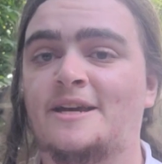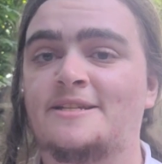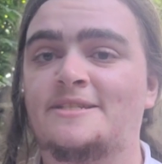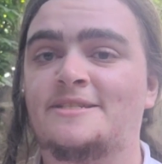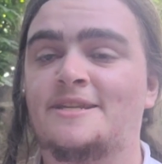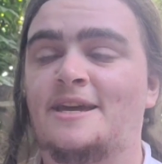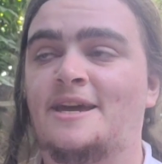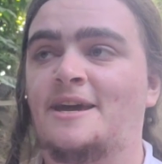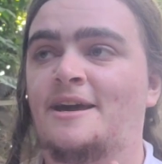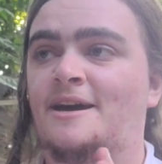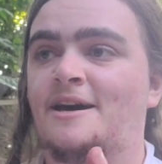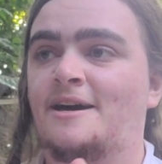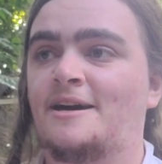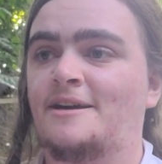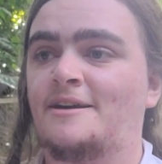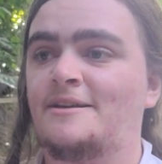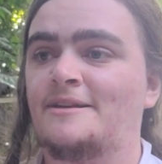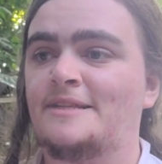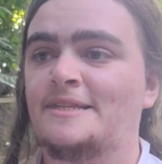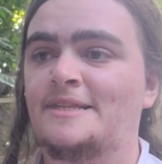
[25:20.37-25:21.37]
say
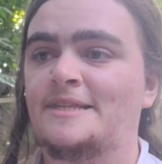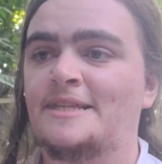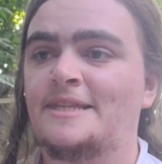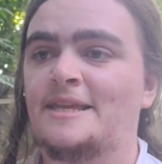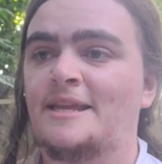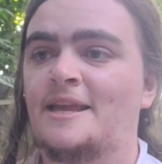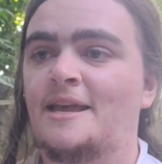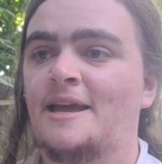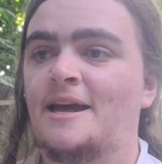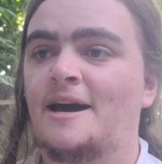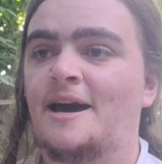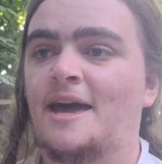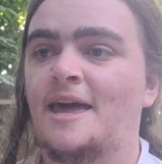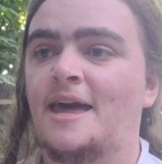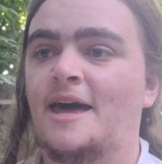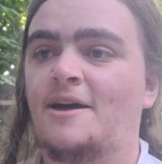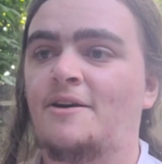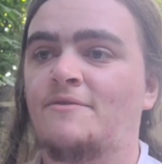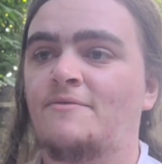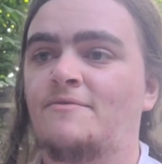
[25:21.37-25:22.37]
I
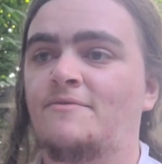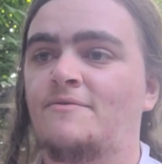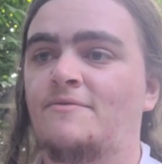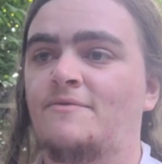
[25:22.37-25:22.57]
have